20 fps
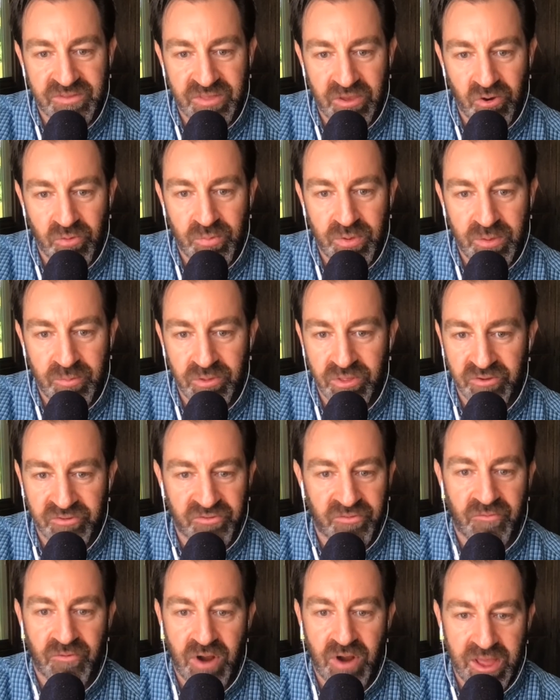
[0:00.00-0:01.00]
therapy, but there's
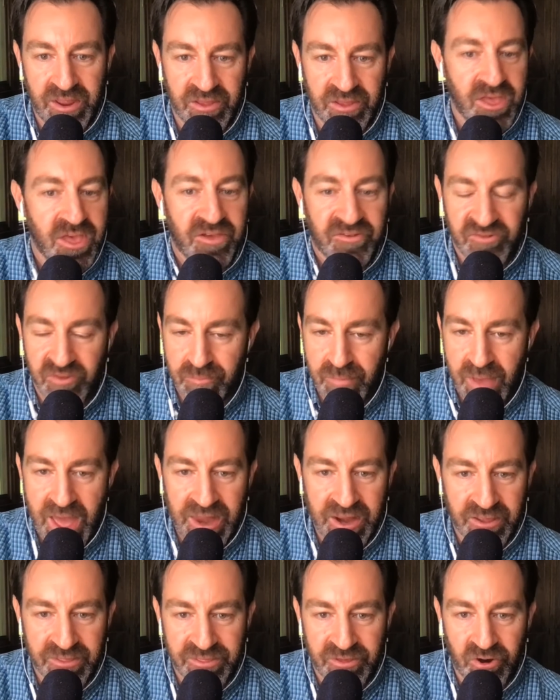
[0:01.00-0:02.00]
a variety,
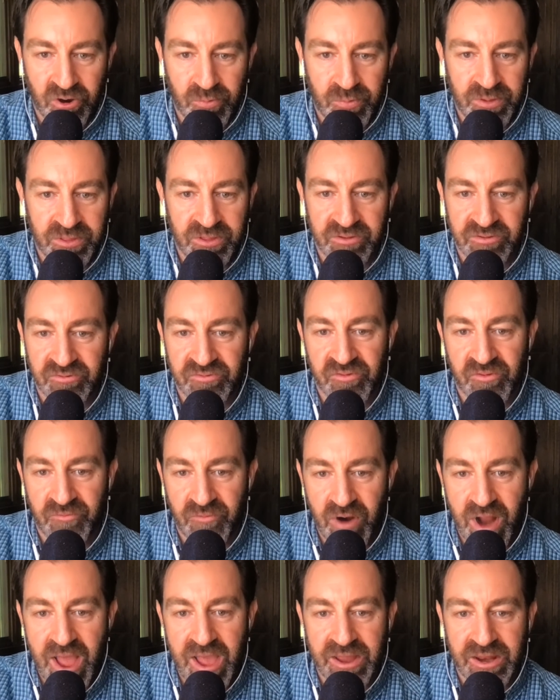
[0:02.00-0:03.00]
somatic therapy, like there's a
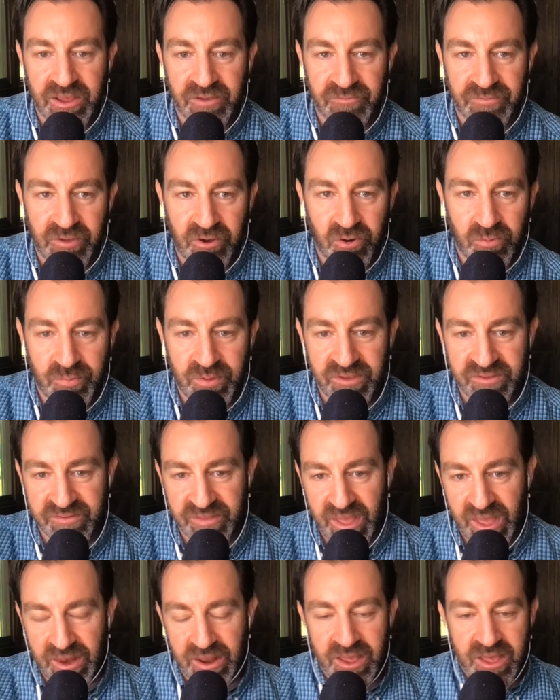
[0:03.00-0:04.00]
variety of therapies
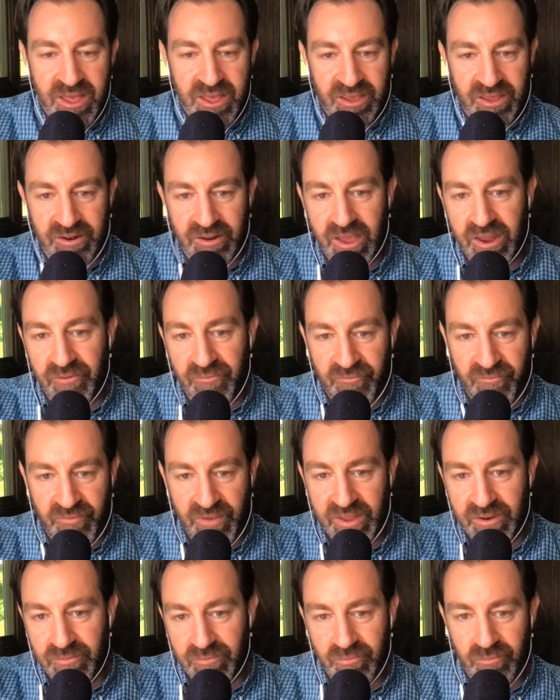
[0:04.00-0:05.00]
that can kind of
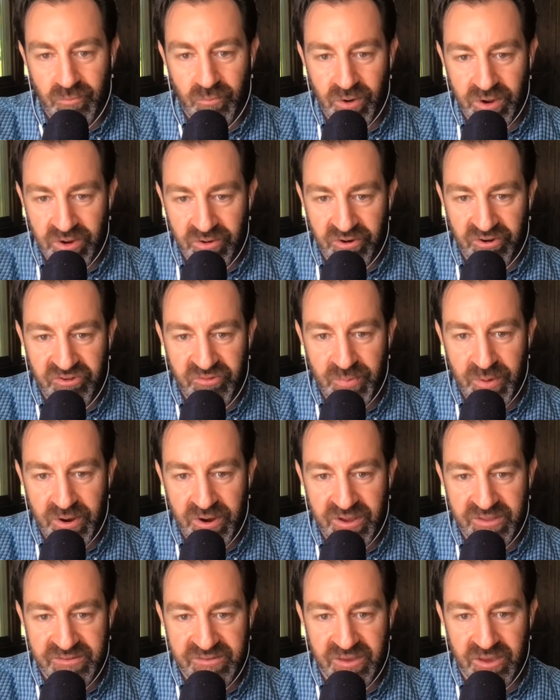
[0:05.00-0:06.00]
fit what you're
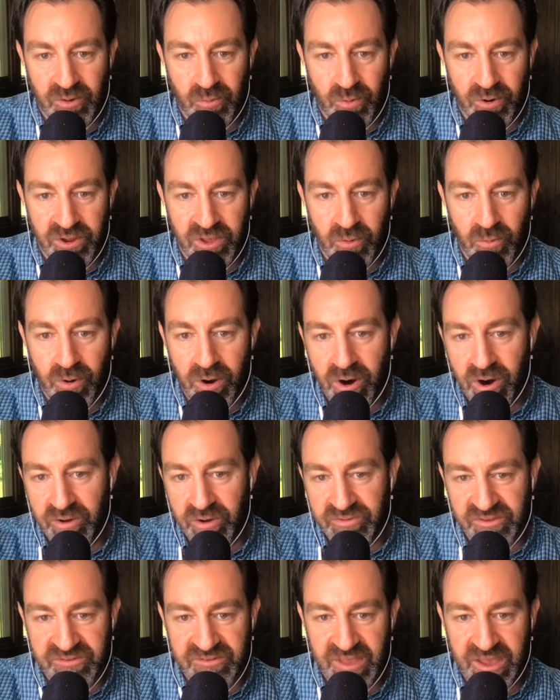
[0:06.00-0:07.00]
experiencing and where you are
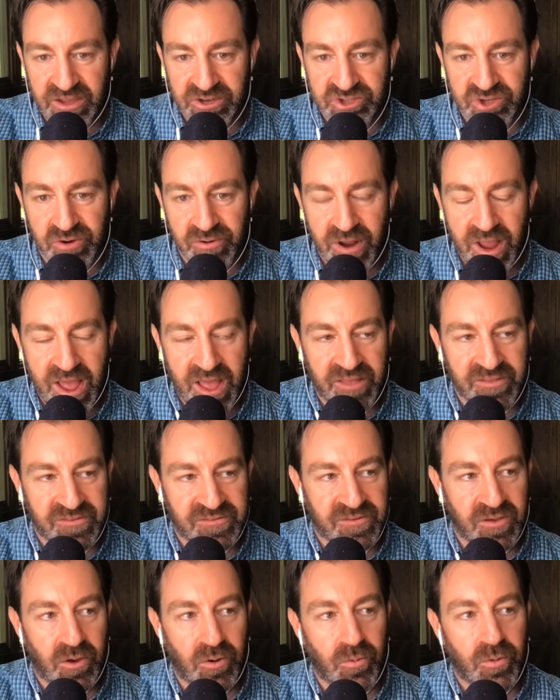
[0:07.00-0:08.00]
and the stage you're at.
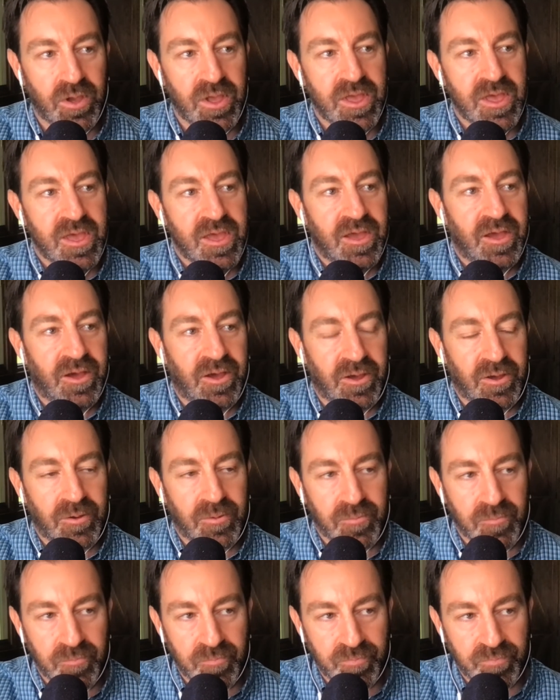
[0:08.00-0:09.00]
So,
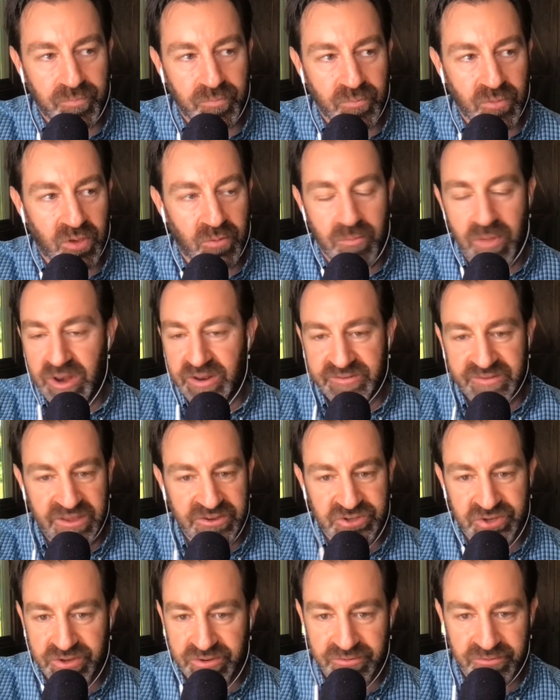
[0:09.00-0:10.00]
you know,
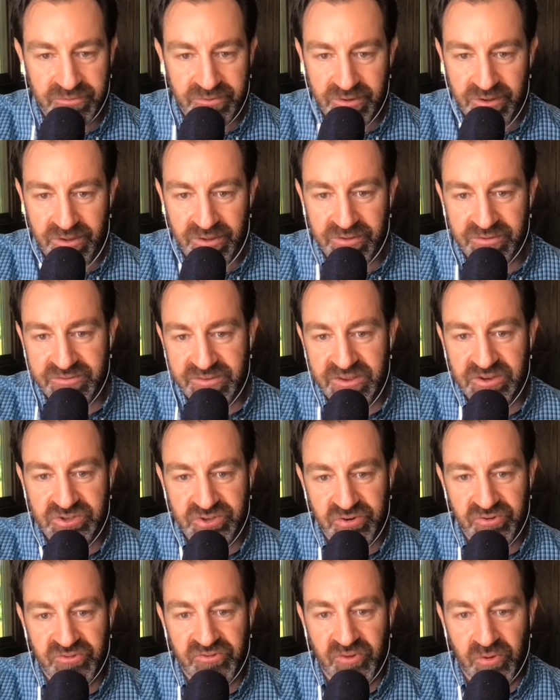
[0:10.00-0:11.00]
meditation
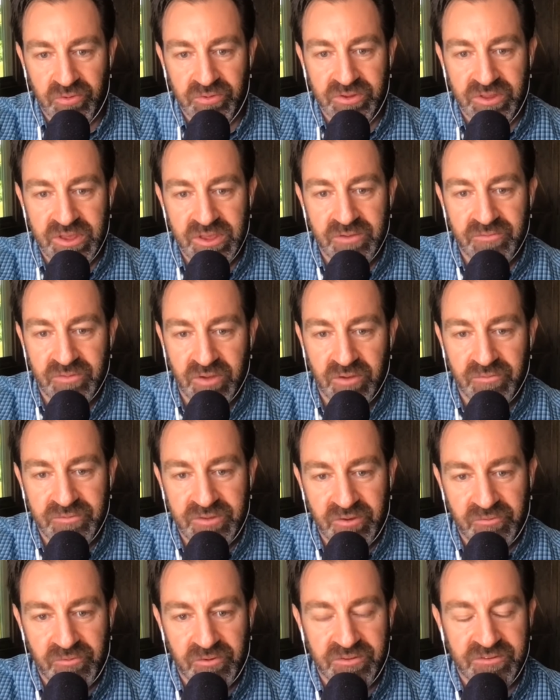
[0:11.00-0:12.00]
teachers certainly of
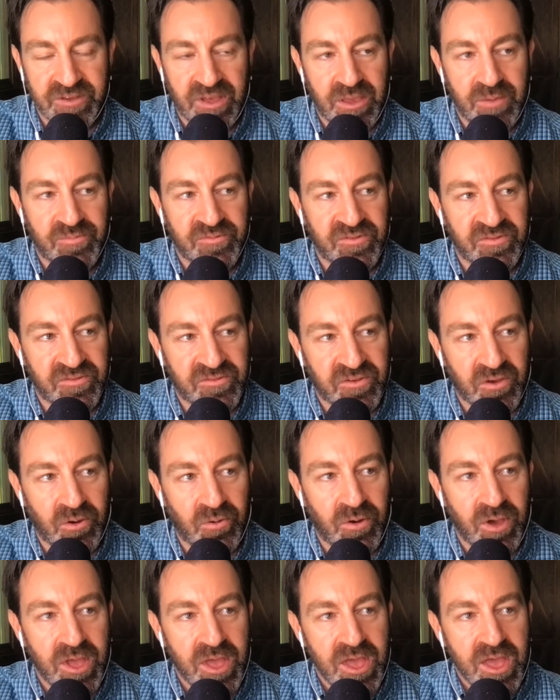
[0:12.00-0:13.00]
different types. And
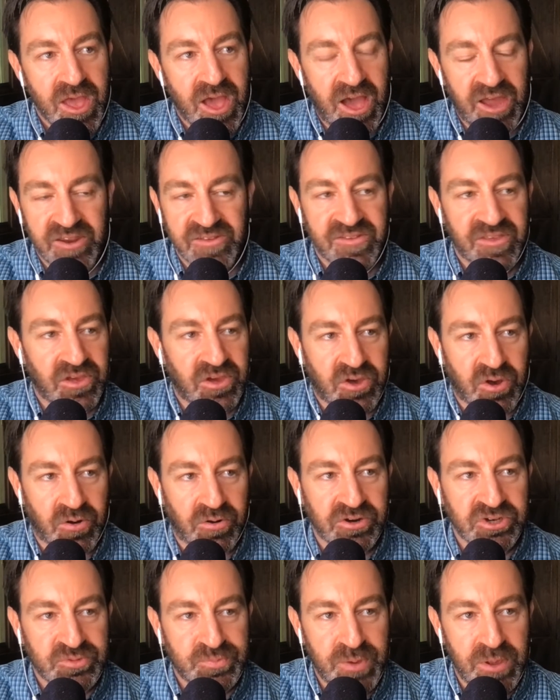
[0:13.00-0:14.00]
so I just
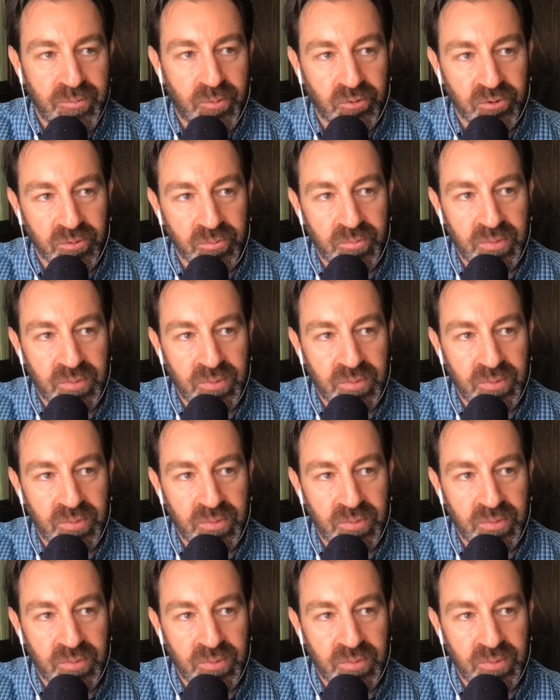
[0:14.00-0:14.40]
encourage people to